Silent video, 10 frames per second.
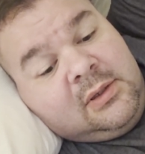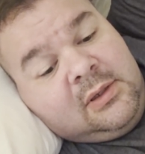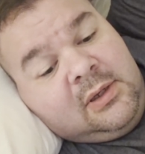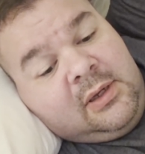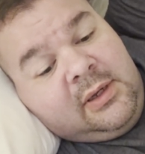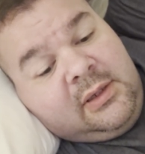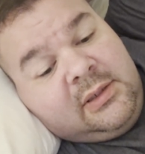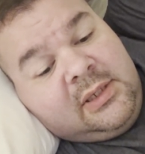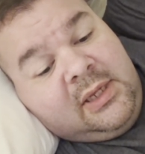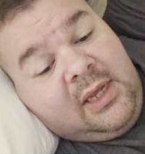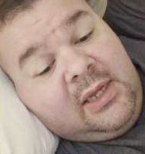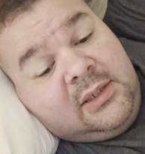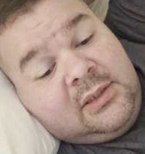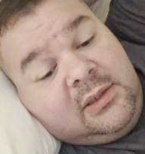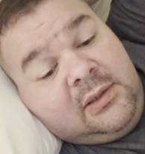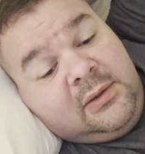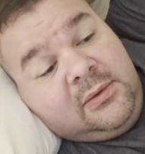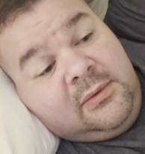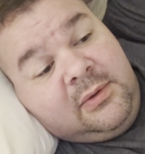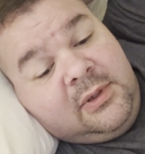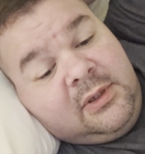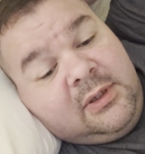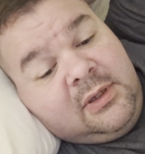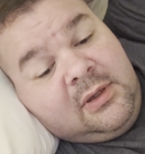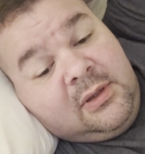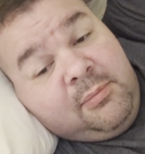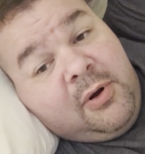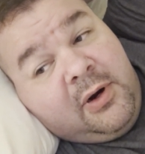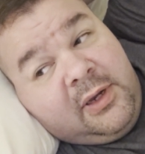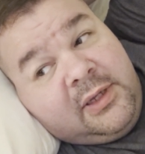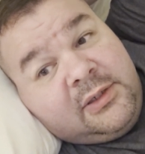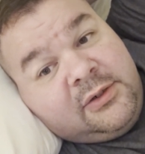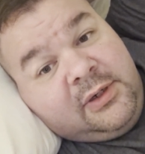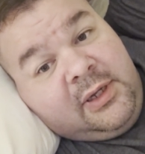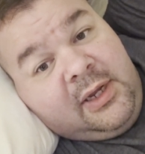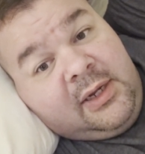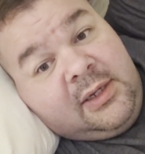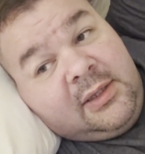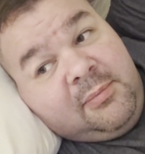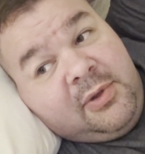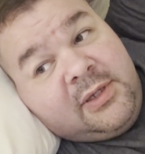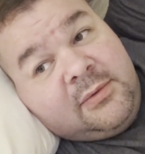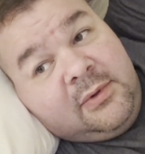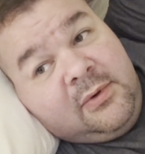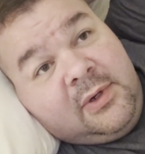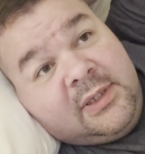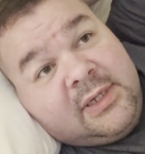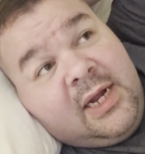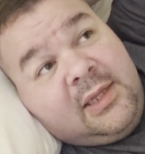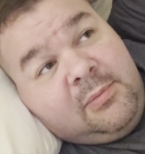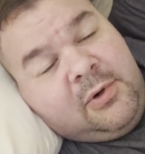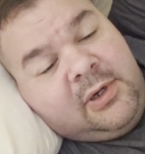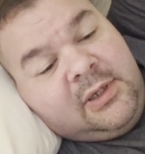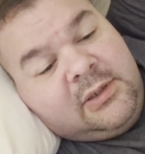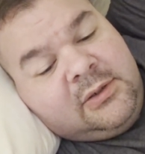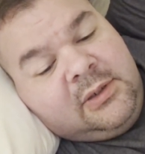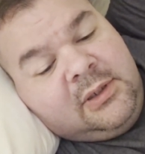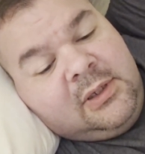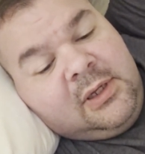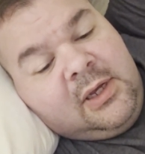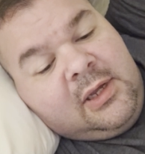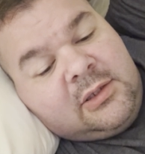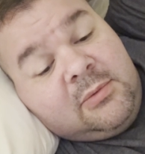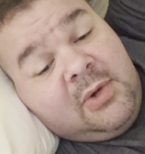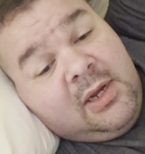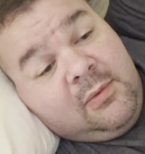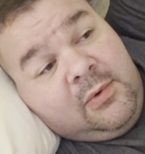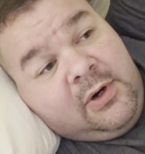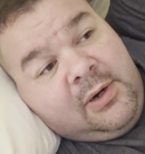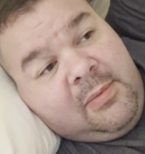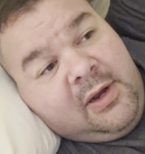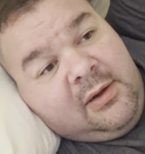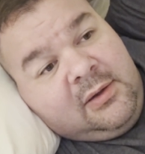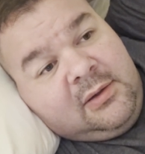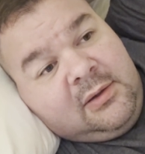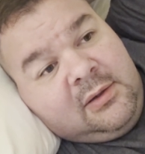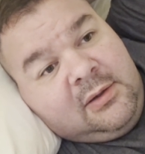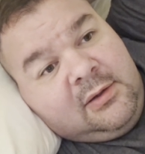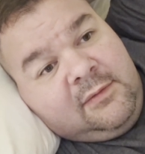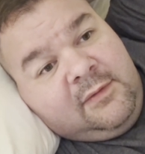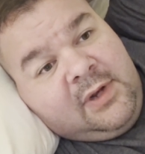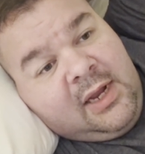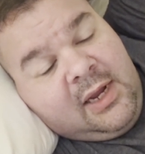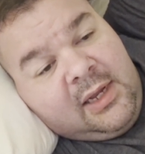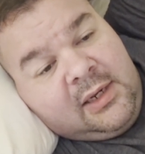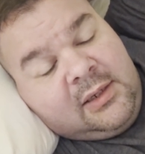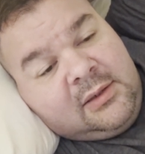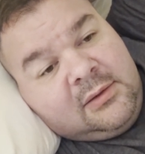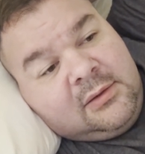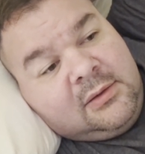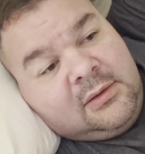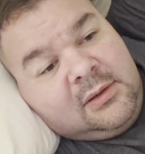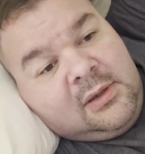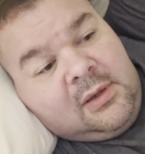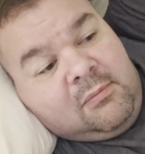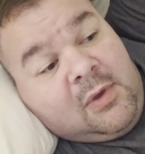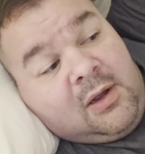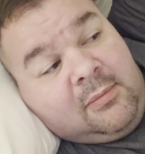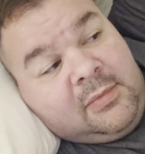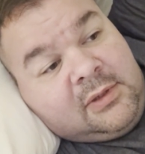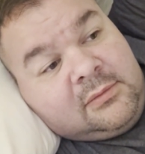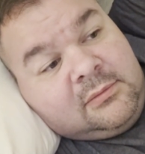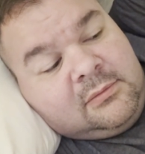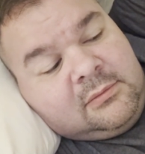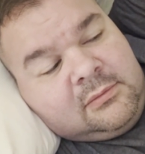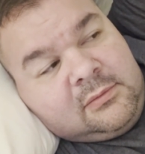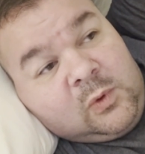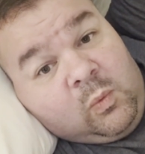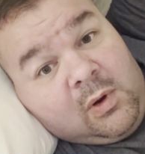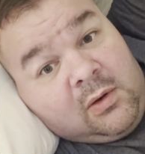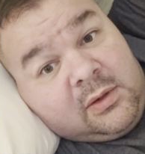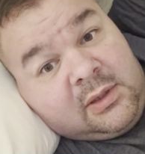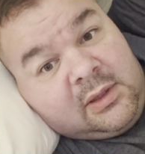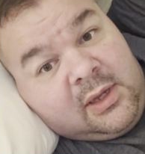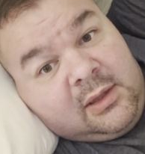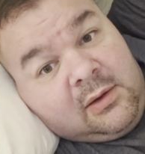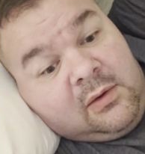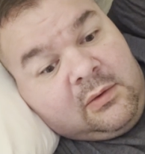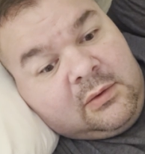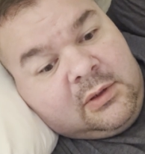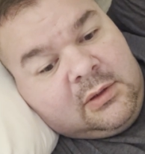to get to the park entry, and the place we're going is at the park entry. So I'm kind of worried about if Dad and Mom can walk it that long.